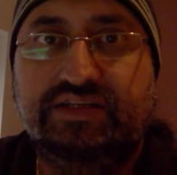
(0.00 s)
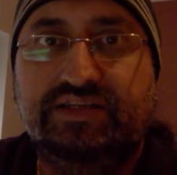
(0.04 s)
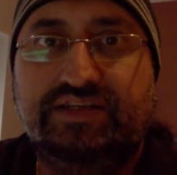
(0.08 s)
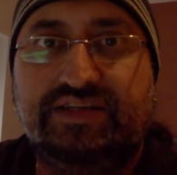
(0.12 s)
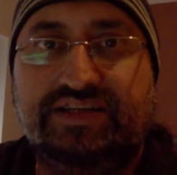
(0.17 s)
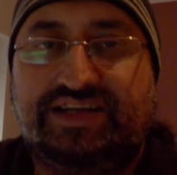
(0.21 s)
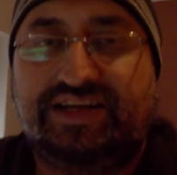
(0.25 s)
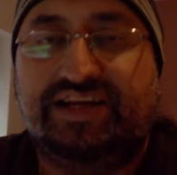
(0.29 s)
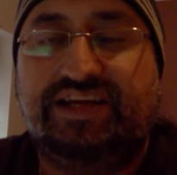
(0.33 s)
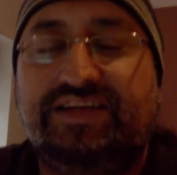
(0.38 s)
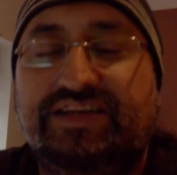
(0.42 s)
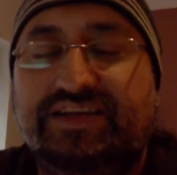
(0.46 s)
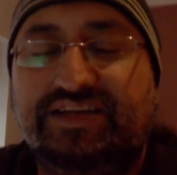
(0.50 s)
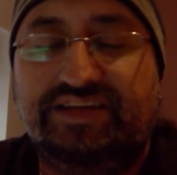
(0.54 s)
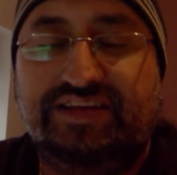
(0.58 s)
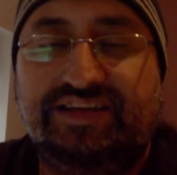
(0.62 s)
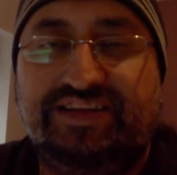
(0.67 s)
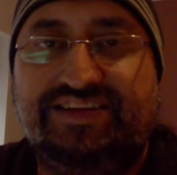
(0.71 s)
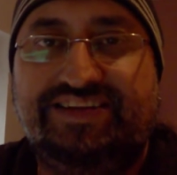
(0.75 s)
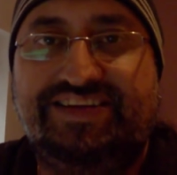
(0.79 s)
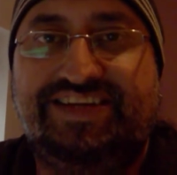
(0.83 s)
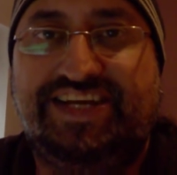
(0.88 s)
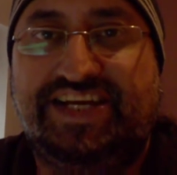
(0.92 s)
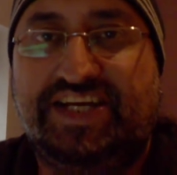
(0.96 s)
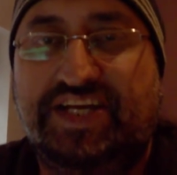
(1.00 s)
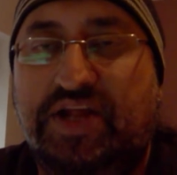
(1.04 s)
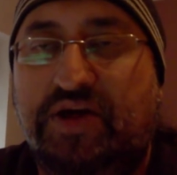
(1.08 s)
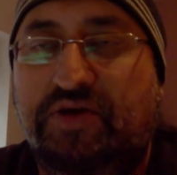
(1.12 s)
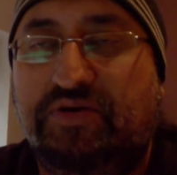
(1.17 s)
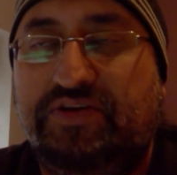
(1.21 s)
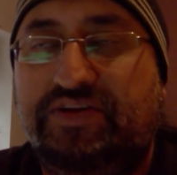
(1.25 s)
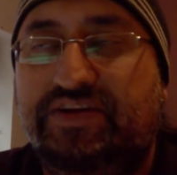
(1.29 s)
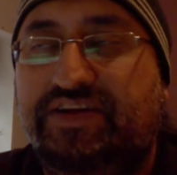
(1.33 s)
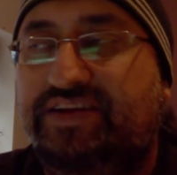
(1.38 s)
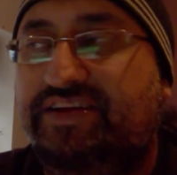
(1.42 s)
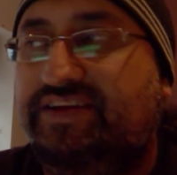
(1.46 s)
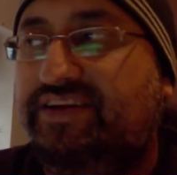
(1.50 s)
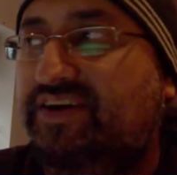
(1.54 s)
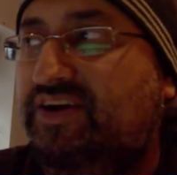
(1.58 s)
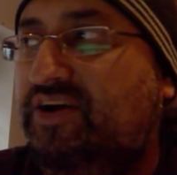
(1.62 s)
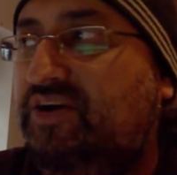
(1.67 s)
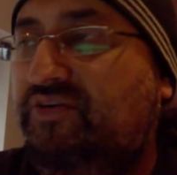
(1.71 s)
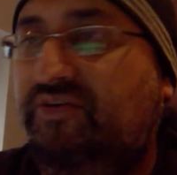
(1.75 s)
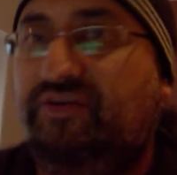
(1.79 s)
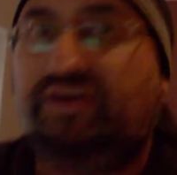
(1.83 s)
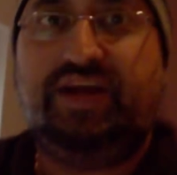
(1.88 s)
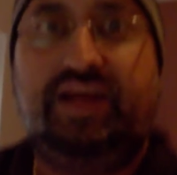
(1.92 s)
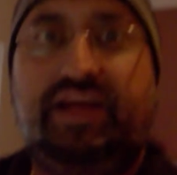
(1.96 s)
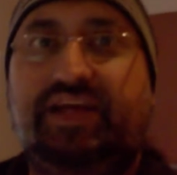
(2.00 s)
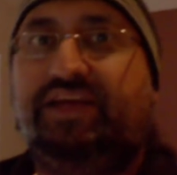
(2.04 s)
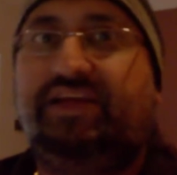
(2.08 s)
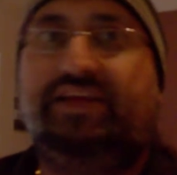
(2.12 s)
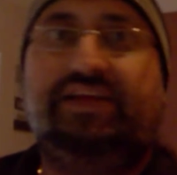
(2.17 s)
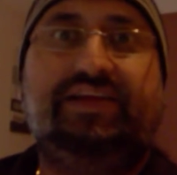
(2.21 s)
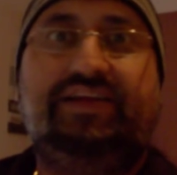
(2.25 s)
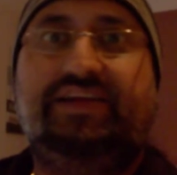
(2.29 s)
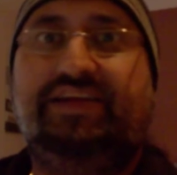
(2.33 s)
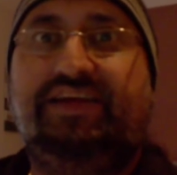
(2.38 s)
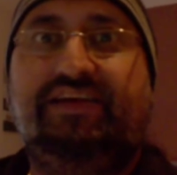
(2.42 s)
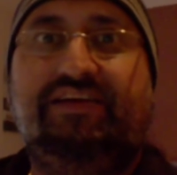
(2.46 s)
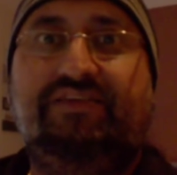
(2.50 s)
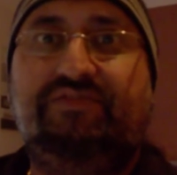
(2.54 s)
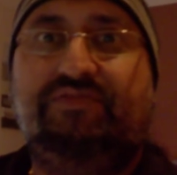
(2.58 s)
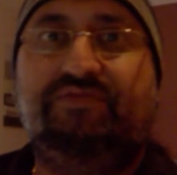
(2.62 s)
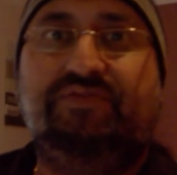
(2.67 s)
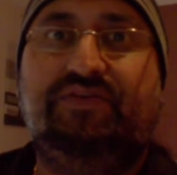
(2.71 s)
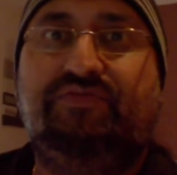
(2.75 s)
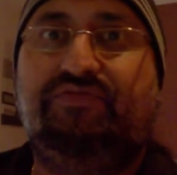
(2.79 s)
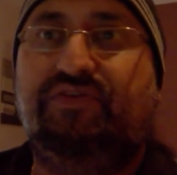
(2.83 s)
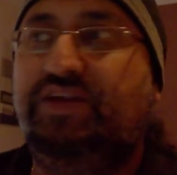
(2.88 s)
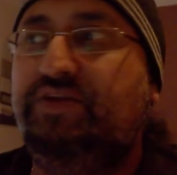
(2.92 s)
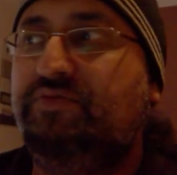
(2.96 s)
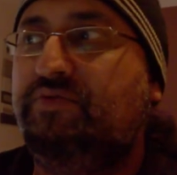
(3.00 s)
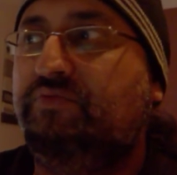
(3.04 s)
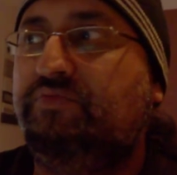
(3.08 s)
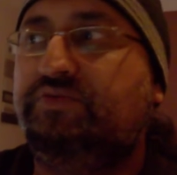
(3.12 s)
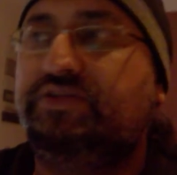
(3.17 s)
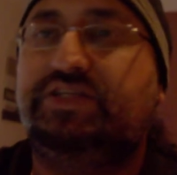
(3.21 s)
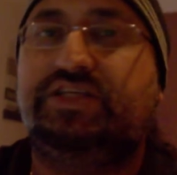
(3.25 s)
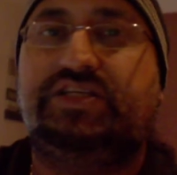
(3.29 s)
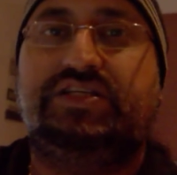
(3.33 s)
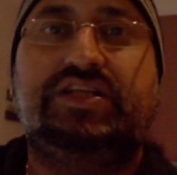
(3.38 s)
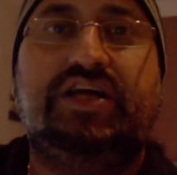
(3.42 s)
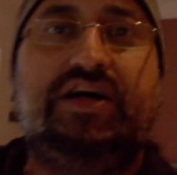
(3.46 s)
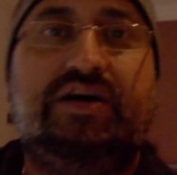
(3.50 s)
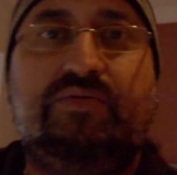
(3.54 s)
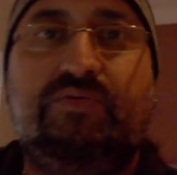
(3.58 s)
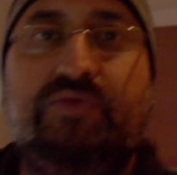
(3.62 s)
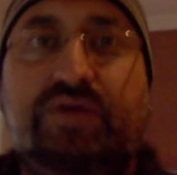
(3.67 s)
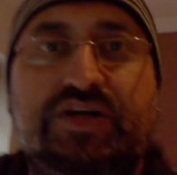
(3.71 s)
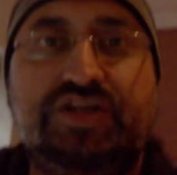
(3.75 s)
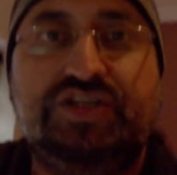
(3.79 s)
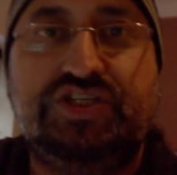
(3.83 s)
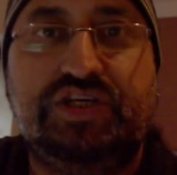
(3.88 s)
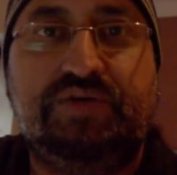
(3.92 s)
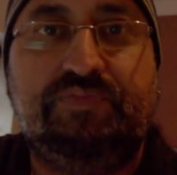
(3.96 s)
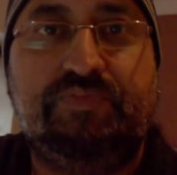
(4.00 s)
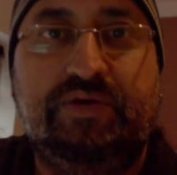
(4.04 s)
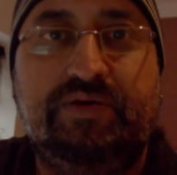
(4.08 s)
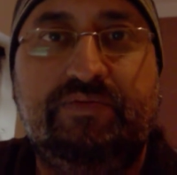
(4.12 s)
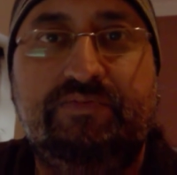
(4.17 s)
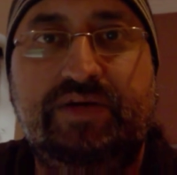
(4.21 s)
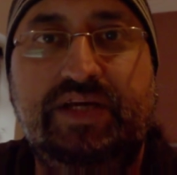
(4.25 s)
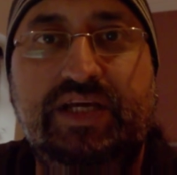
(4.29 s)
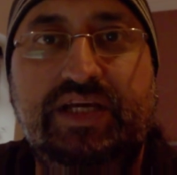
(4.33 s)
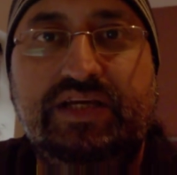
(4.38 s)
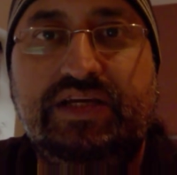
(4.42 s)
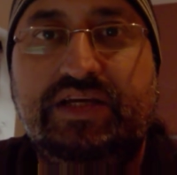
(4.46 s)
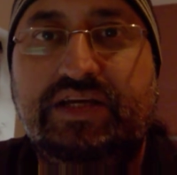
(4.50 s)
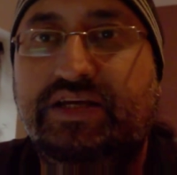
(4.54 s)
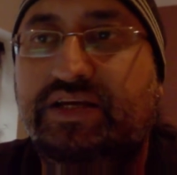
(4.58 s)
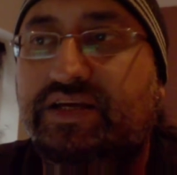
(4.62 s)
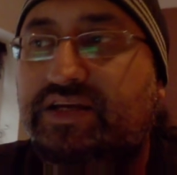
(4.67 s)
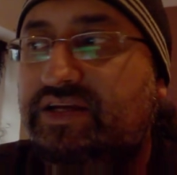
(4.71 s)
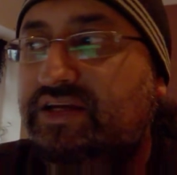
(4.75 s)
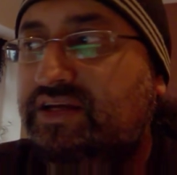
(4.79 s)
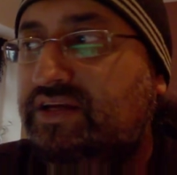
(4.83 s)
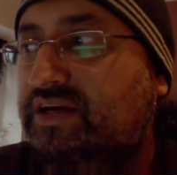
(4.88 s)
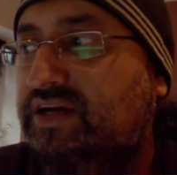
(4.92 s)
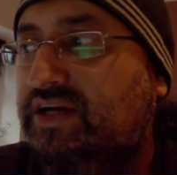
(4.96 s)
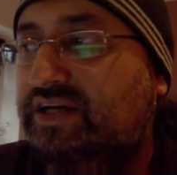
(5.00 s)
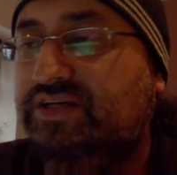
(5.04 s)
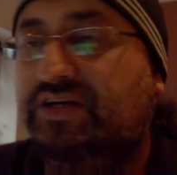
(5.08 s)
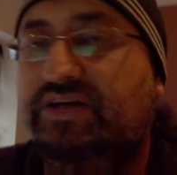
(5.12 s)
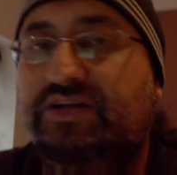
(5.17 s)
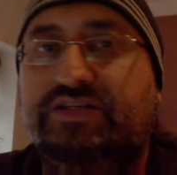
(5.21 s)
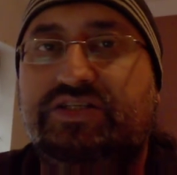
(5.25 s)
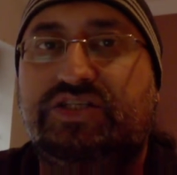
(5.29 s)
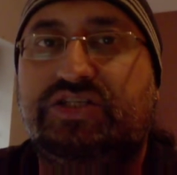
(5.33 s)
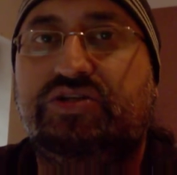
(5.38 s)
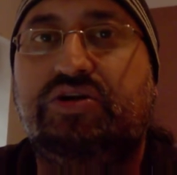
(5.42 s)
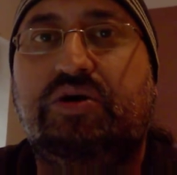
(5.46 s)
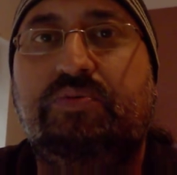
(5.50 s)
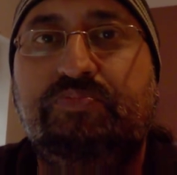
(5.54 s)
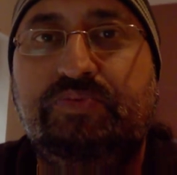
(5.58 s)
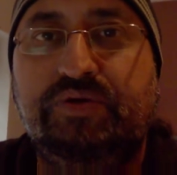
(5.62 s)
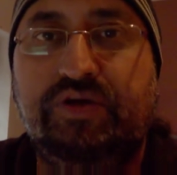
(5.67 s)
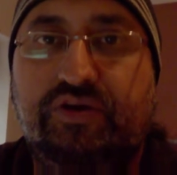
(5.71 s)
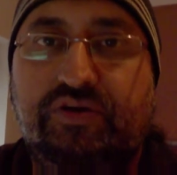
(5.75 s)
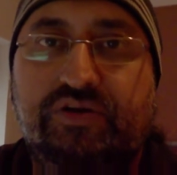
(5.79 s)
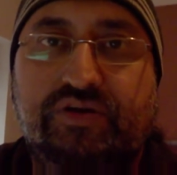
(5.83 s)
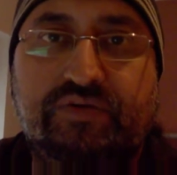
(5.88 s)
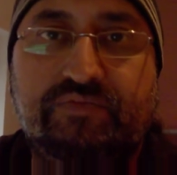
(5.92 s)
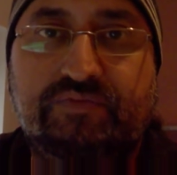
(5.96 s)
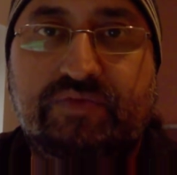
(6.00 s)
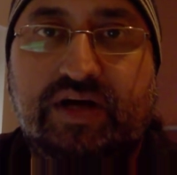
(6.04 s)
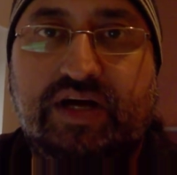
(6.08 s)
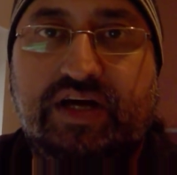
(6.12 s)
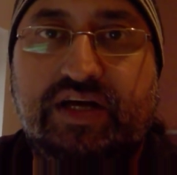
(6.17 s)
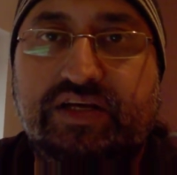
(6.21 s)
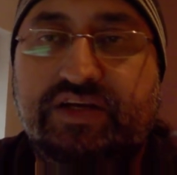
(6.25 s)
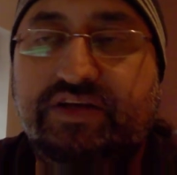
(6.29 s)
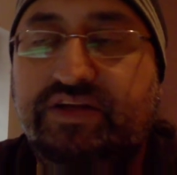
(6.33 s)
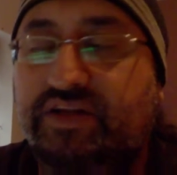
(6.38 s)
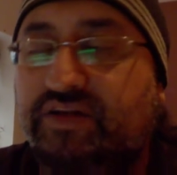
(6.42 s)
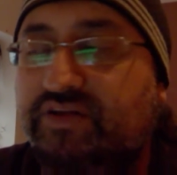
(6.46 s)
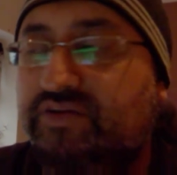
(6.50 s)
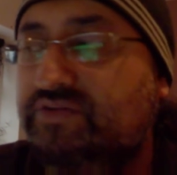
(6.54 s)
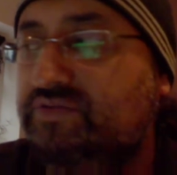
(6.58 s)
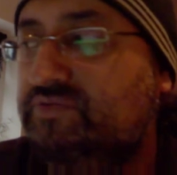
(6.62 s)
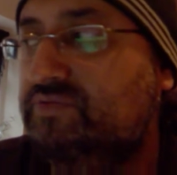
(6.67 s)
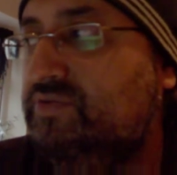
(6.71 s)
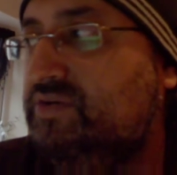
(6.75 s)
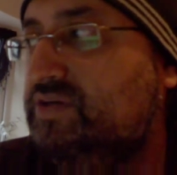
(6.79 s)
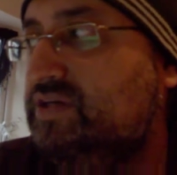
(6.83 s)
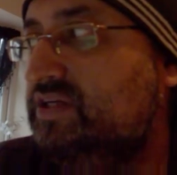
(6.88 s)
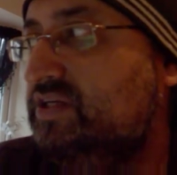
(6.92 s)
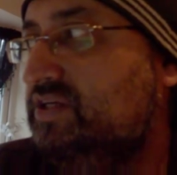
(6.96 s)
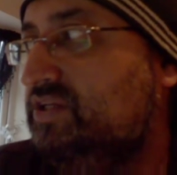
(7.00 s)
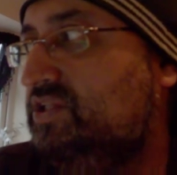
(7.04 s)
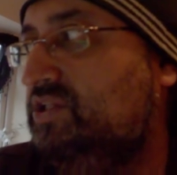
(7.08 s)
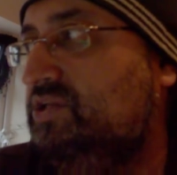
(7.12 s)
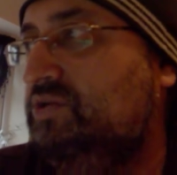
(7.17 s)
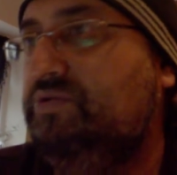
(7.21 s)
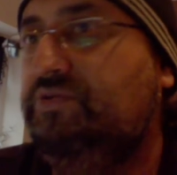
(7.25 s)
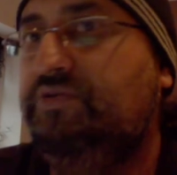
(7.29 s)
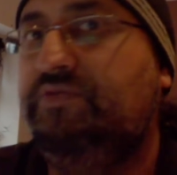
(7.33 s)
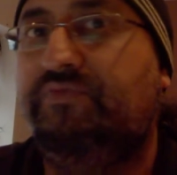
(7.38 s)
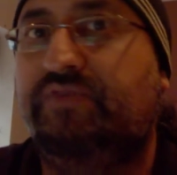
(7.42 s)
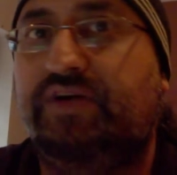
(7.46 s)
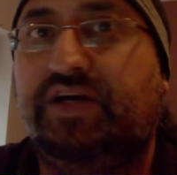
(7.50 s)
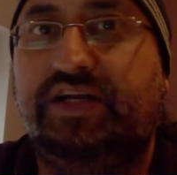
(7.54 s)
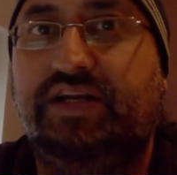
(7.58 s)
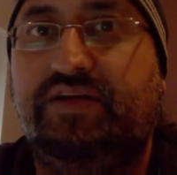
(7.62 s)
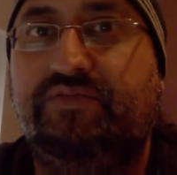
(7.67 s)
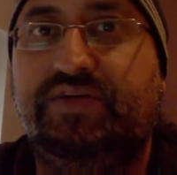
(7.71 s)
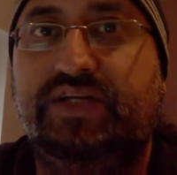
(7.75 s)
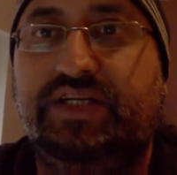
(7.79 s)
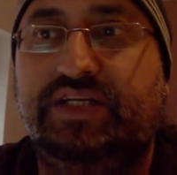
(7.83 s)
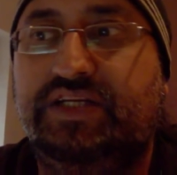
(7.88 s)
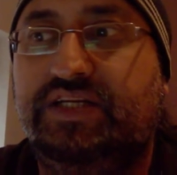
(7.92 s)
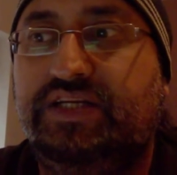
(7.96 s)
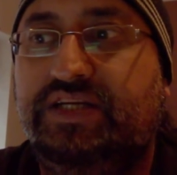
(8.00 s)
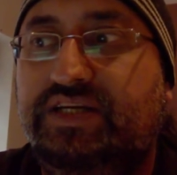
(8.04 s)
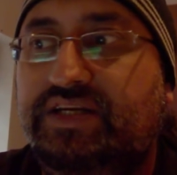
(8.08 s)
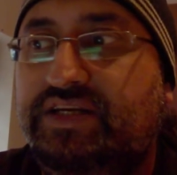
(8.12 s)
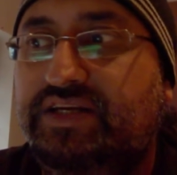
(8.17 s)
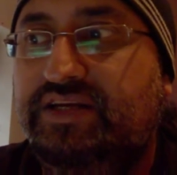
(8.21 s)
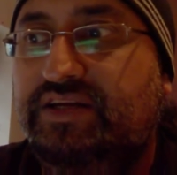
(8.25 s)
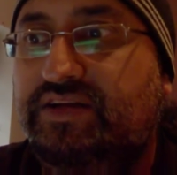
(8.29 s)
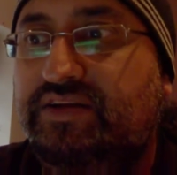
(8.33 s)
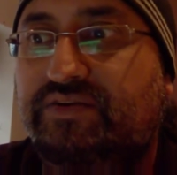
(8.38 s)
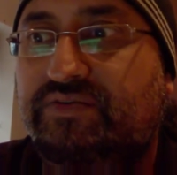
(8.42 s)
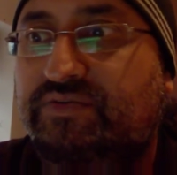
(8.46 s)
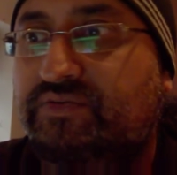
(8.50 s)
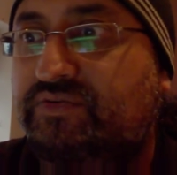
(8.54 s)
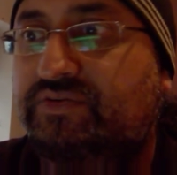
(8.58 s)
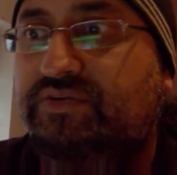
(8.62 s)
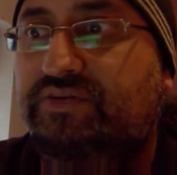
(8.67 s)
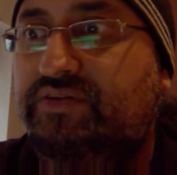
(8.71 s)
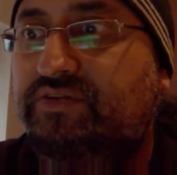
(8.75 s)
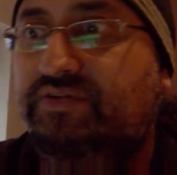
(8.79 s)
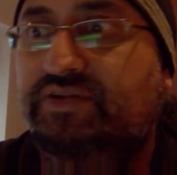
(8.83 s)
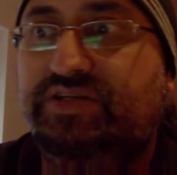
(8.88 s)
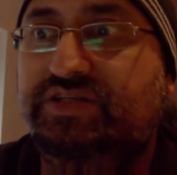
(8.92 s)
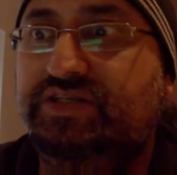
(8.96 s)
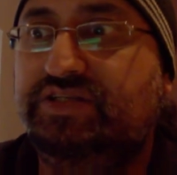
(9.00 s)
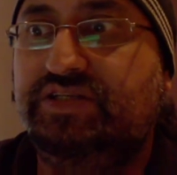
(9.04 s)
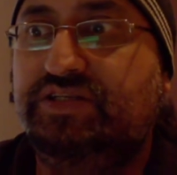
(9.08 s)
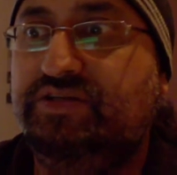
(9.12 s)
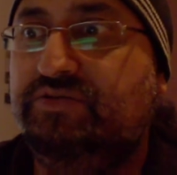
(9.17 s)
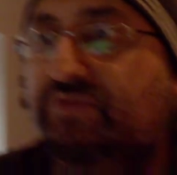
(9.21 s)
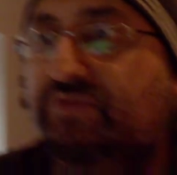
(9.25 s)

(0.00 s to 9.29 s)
You know, alright, if anyone wants to start worshipping me, I can't stop you. But, you know, what can I do, man? I mean, listen to